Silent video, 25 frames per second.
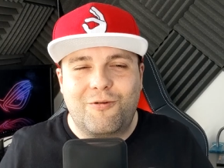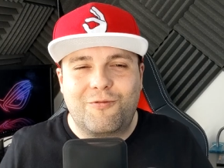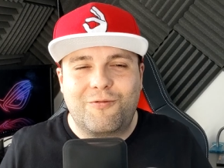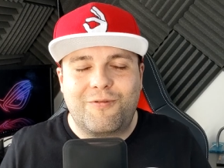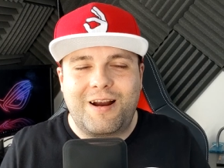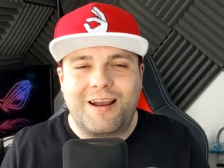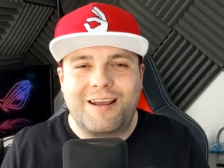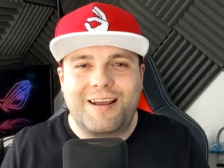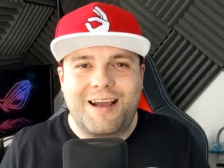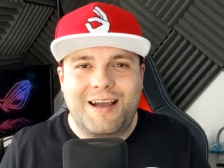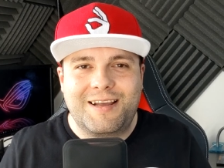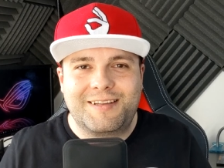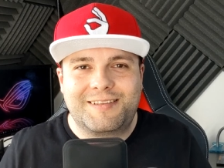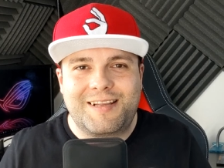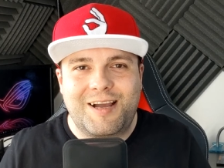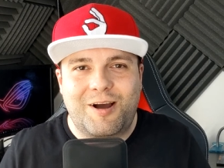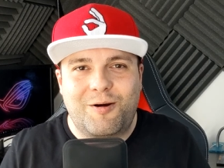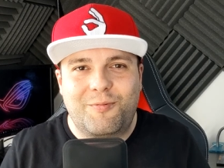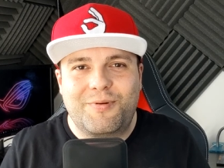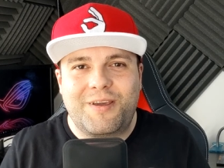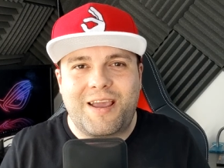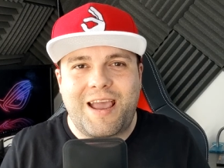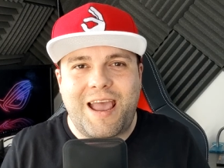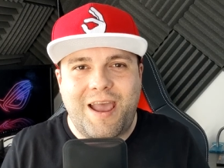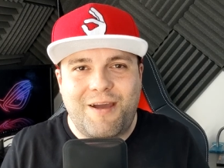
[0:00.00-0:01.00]
Alright guys,
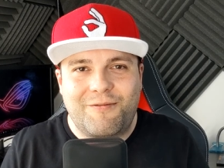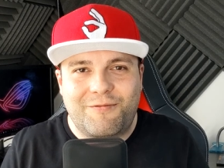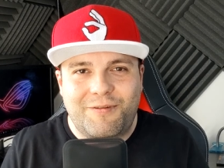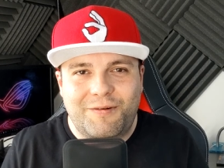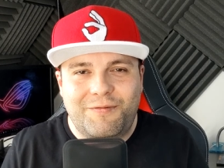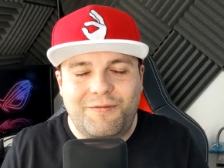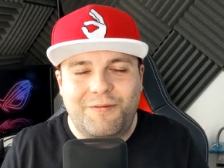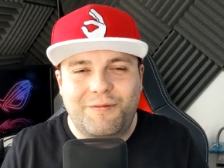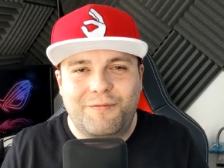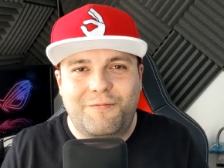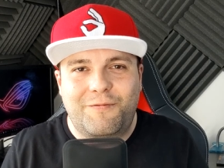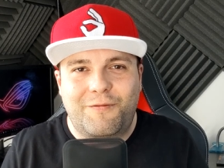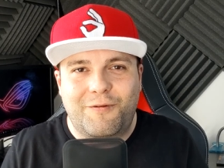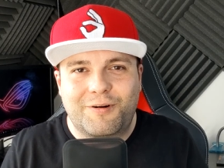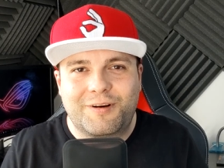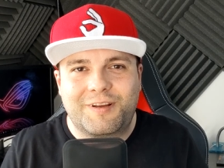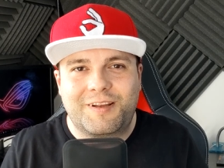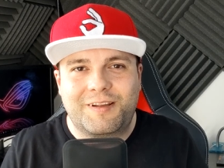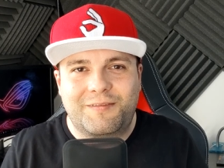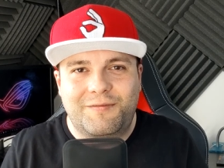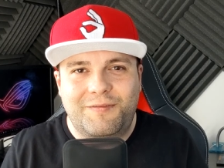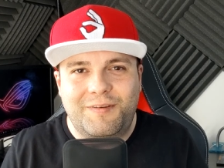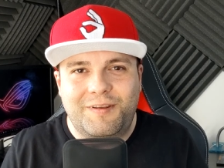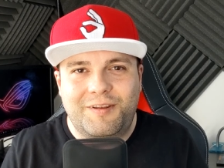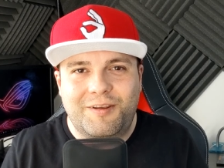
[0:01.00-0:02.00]
that'll be everything for
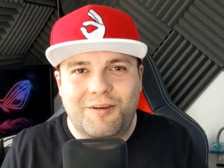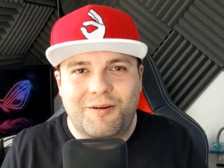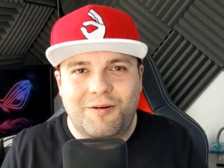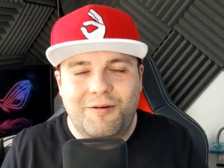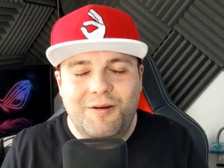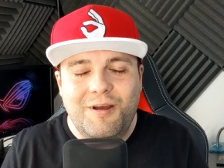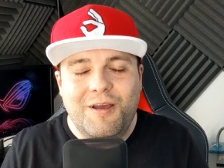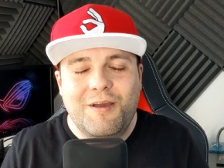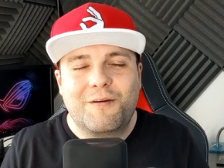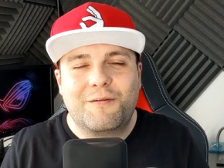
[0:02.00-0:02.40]
this video.